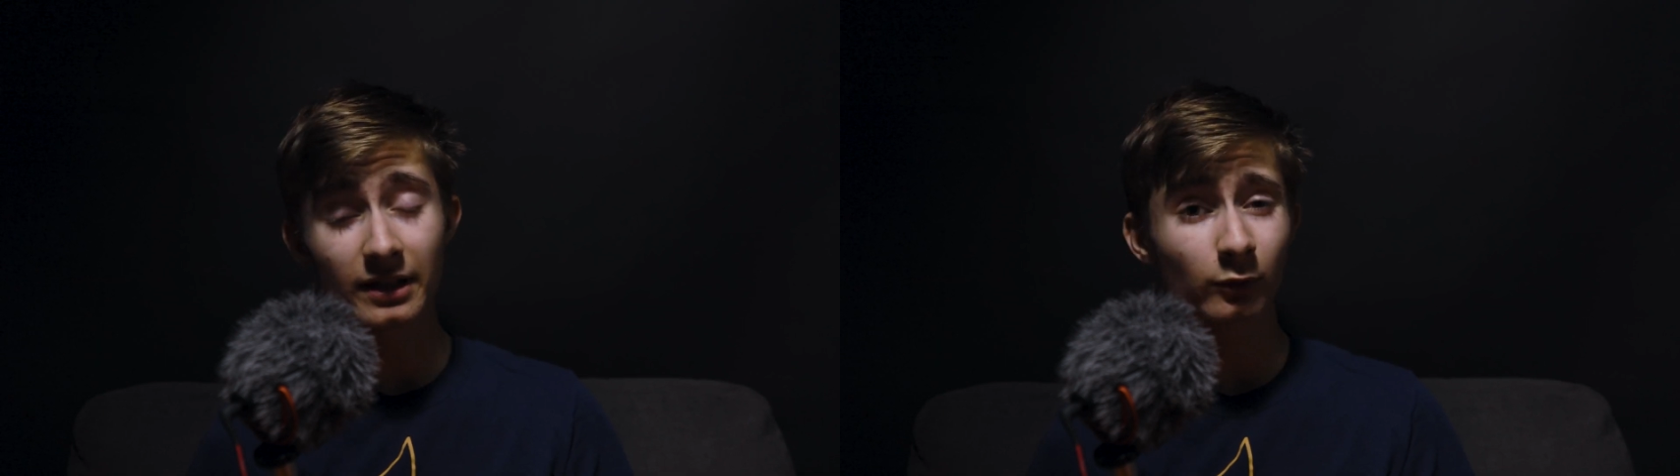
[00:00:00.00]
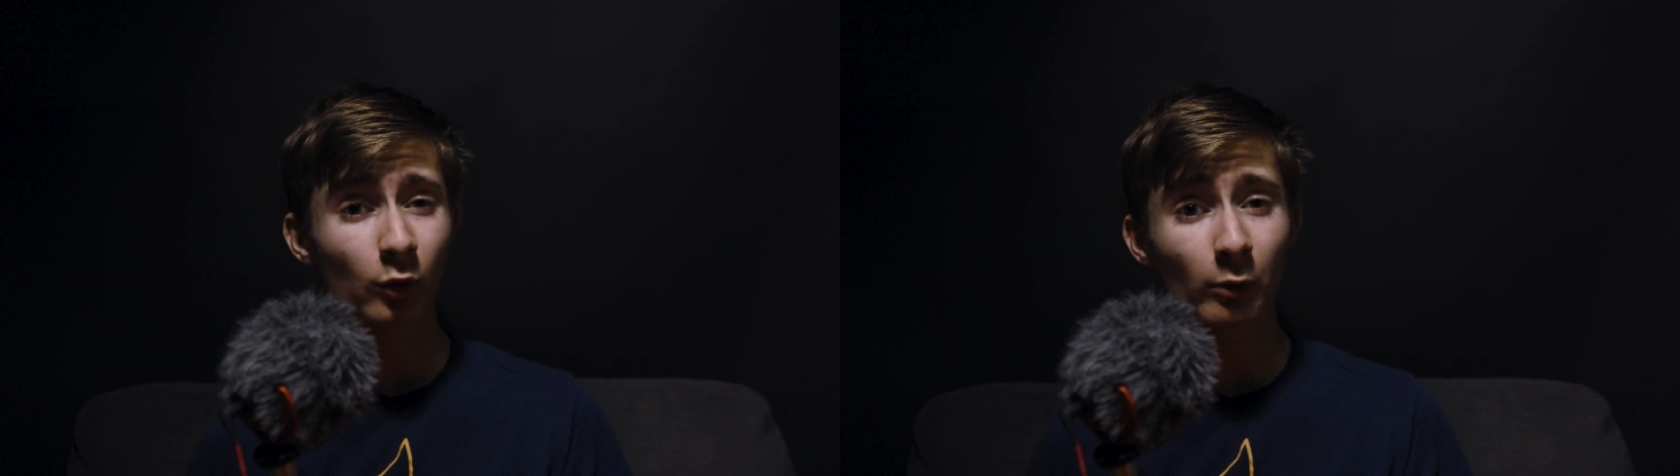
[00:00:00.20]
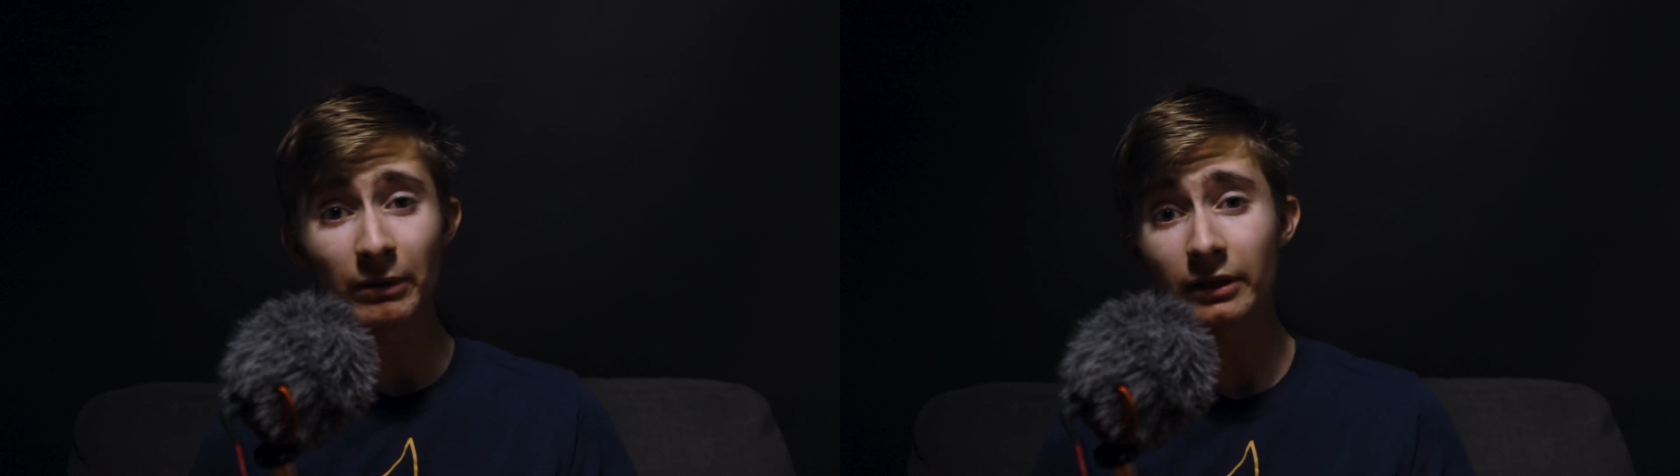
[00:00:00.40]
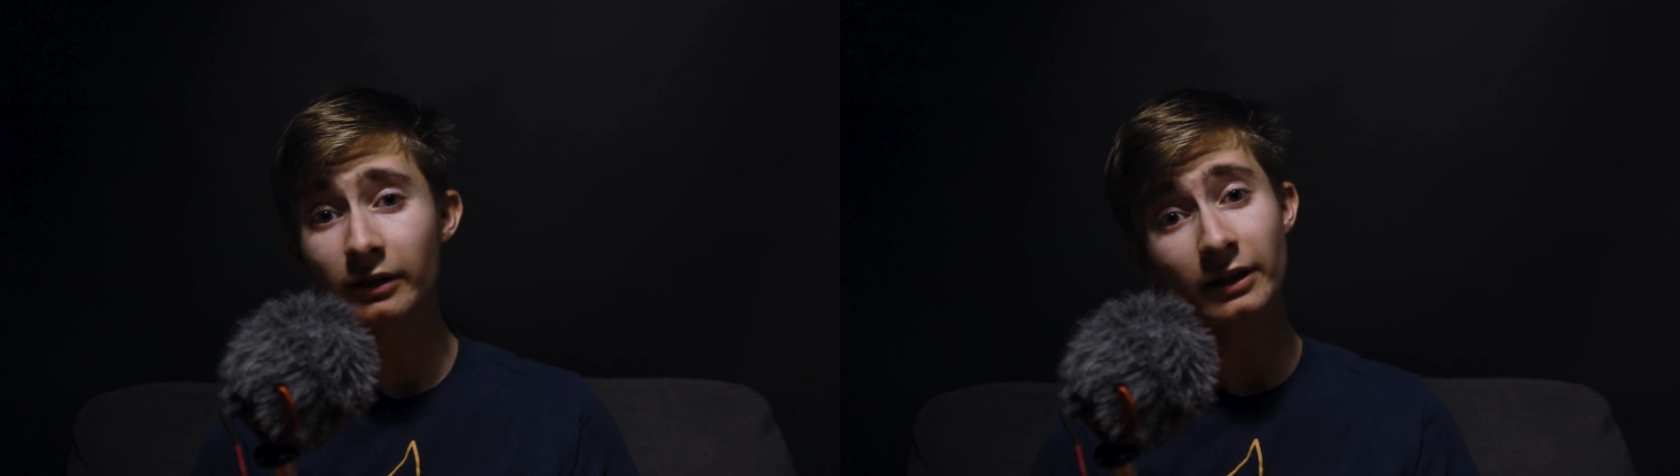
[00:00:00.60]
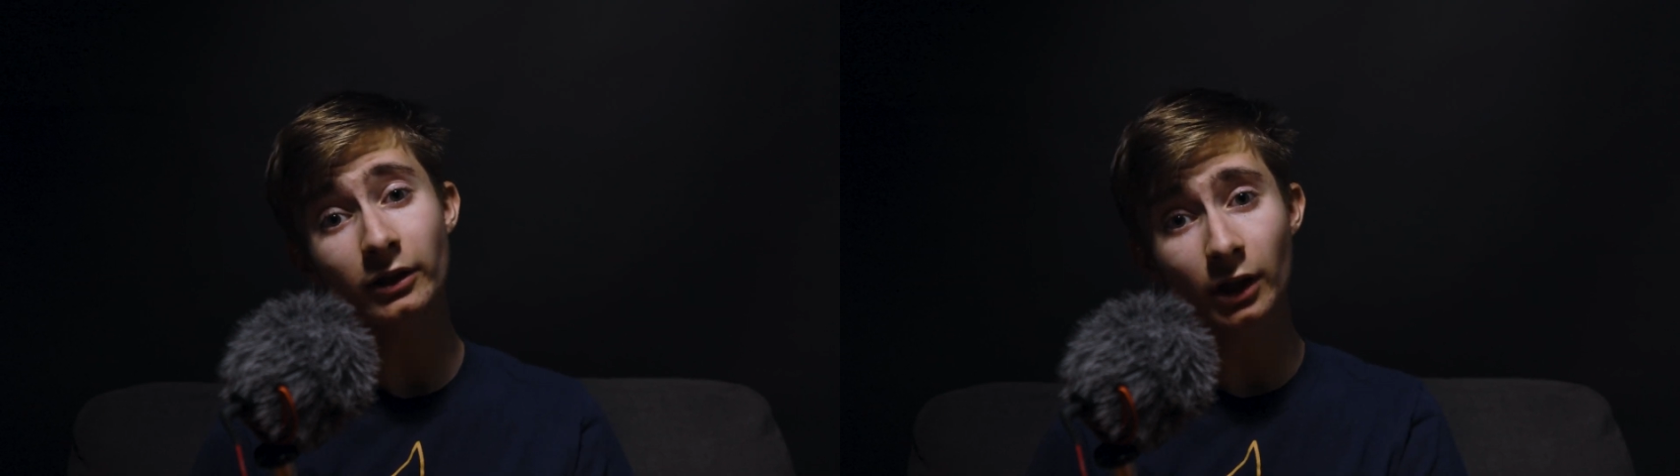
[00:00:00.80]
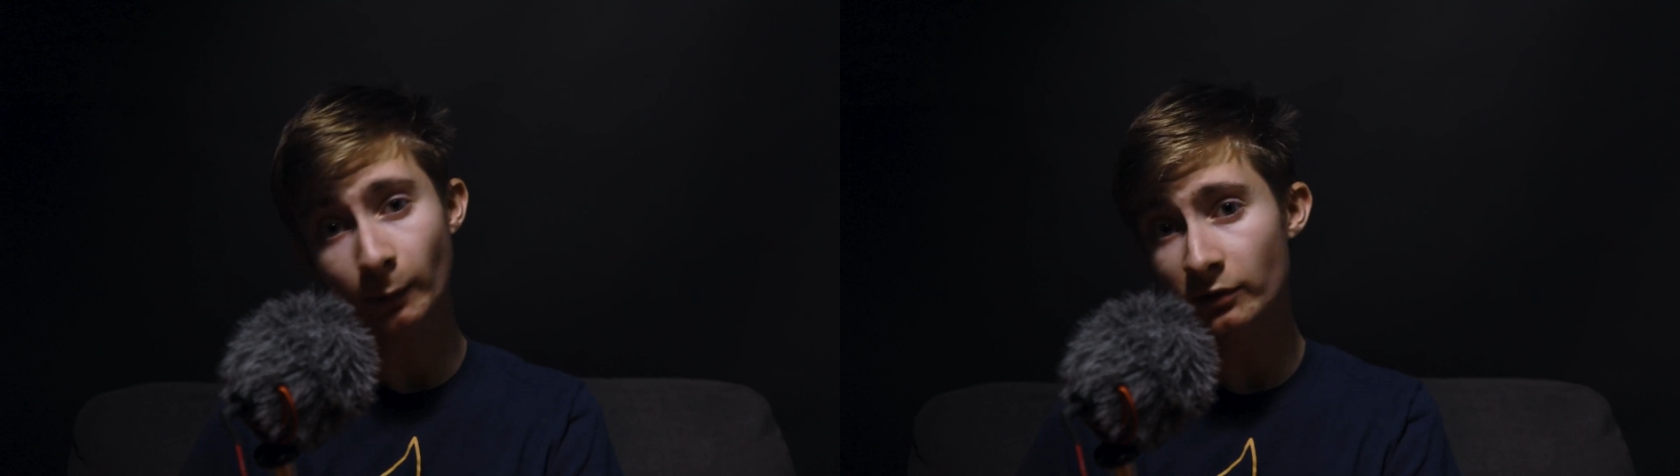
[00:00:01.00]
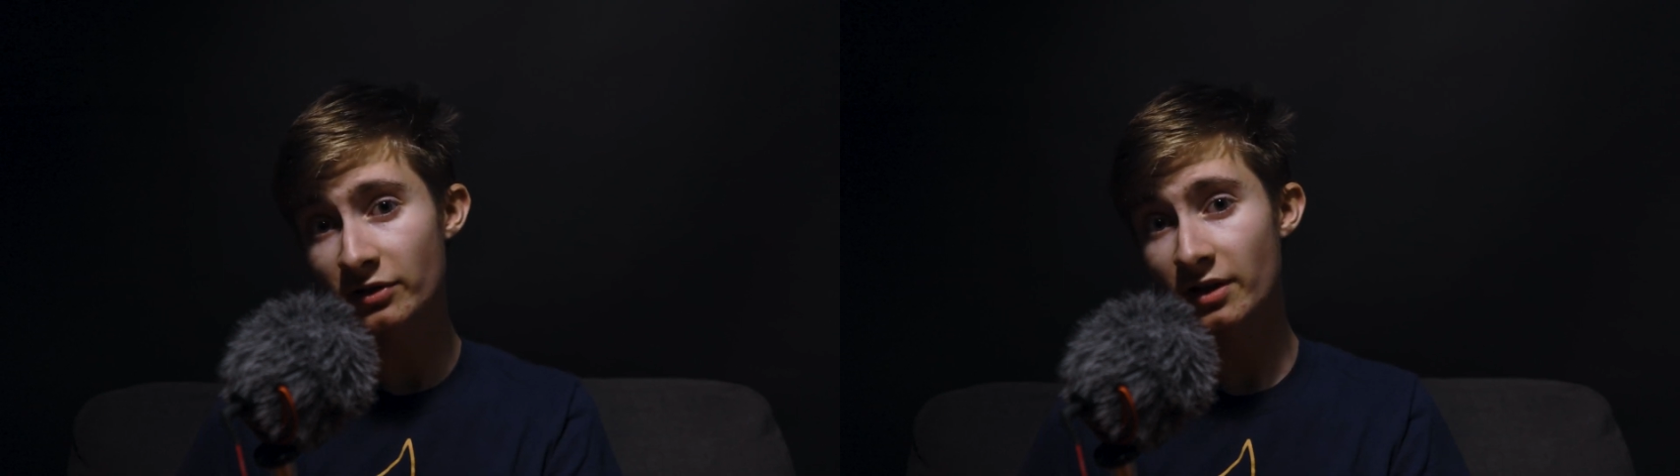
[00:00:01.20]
It will appear in your images